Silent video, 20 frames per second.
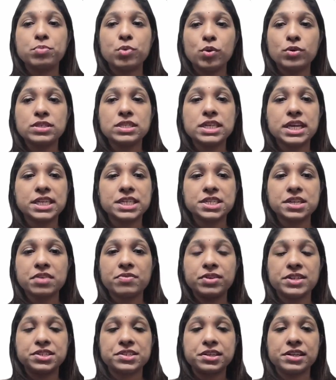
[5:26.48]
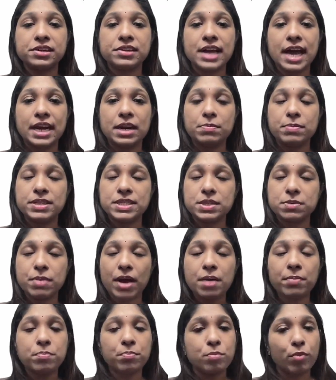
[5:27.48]
post intravitreal
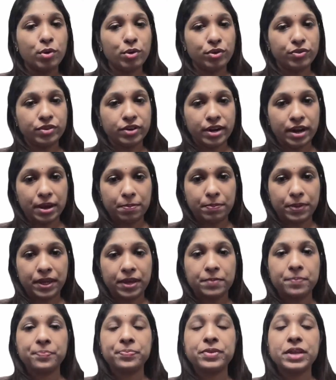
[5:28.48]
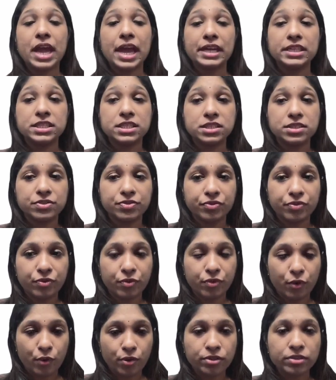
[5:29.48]
ranibizumab monotherapy,
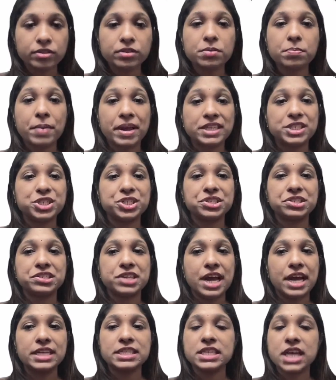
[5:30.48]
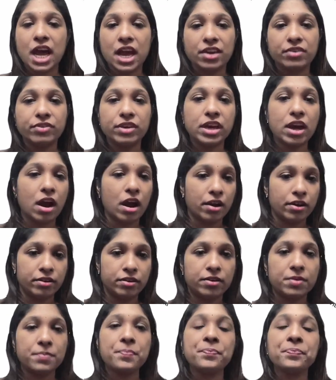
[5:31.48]
henceforth mentioned as IVR.
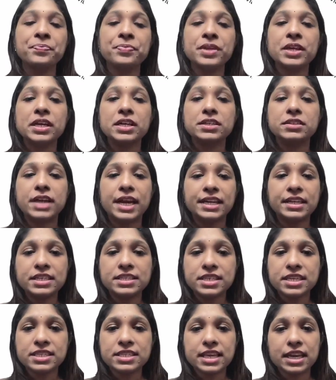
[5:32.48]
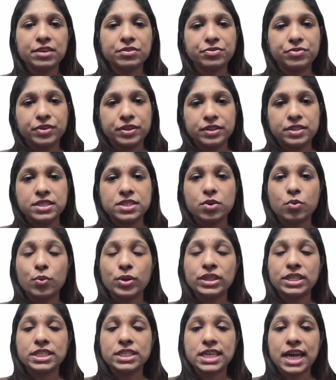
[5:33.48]
96 infants
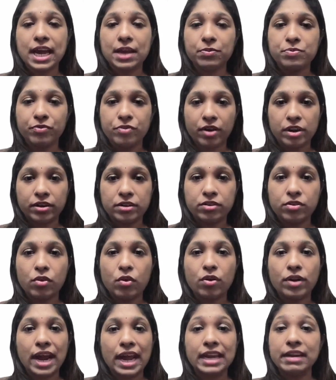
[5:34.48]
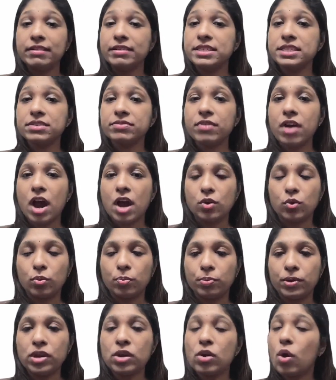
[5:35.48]
with type 1 or aggressive
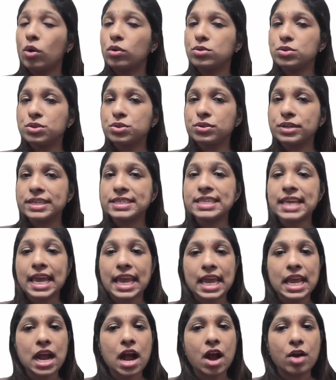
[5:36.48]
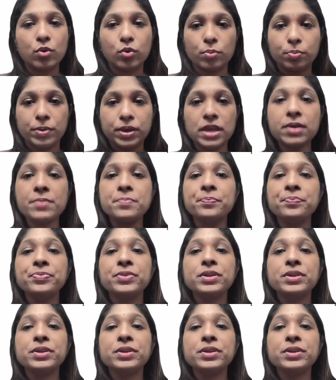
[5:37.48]
ROP, also known as AROP,